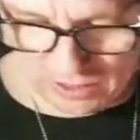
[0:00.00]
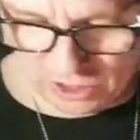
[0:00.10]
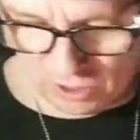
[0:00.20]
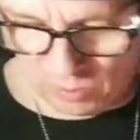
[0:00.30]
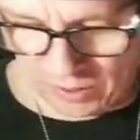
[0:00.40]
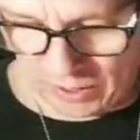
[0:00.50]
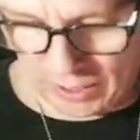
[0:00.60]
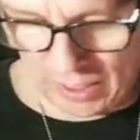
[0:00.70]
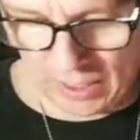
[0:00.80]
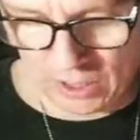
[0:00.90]
So we're gonna
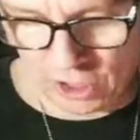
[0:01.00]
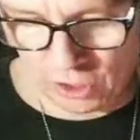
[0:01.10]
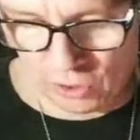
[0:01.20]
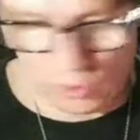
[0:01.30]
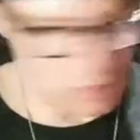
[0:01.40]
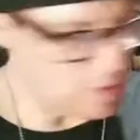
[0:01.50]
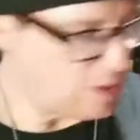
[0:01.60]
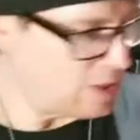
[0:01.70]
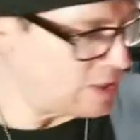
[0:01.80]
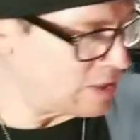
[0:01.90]
get into
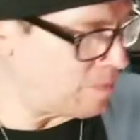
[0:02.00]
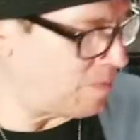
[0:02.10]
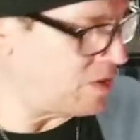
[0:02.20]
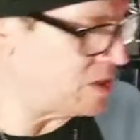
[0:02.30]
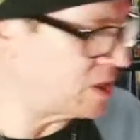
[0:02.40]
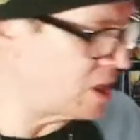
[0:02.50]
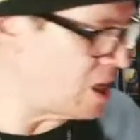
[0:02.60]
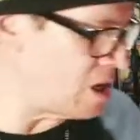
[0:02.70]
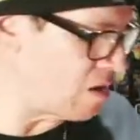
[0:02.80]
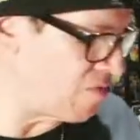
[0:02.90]
some of his
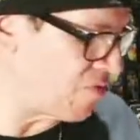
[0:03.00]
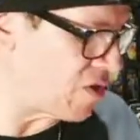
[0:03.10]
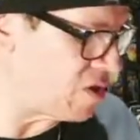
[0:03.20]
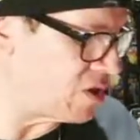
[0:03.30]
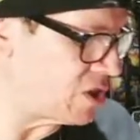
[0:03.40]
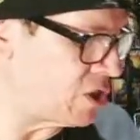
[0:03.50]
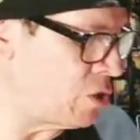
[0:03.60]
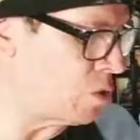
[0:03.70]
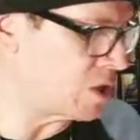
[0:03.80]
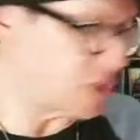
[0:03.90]
gear first,
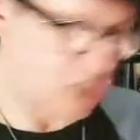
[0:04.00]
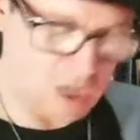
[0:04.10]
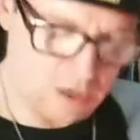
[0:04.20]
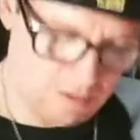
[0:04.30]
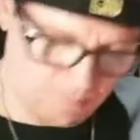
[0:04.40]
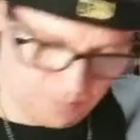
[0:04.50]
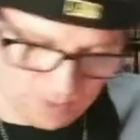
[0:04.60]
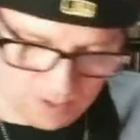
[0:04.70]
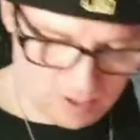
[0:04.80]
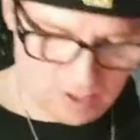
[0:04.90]
Duke's gear,
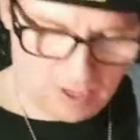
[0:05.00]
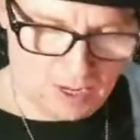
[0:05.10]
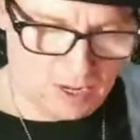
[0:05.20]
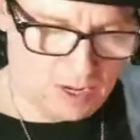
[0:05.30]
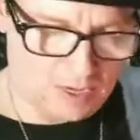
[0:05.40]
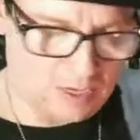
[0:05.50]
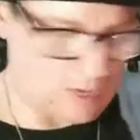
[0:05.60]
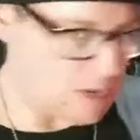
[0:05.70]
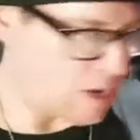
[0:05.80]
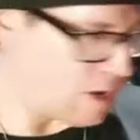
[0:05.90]
and
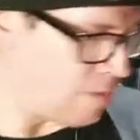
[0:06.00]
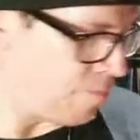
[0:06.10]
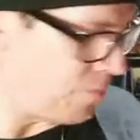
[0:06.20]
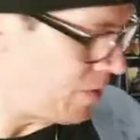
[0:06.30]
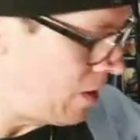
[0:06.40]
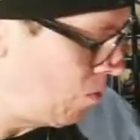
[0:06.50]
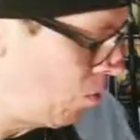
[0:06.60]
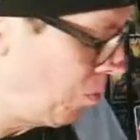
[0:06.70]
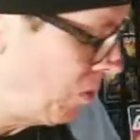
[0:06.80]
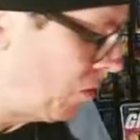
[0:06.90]

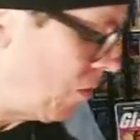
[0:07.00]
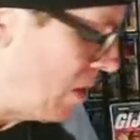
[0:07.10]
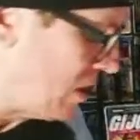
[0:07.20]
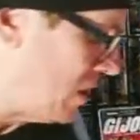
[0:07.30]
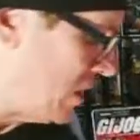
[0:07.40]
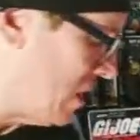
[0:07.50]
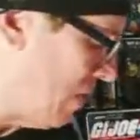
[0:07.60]
we'll put the rest of this stuff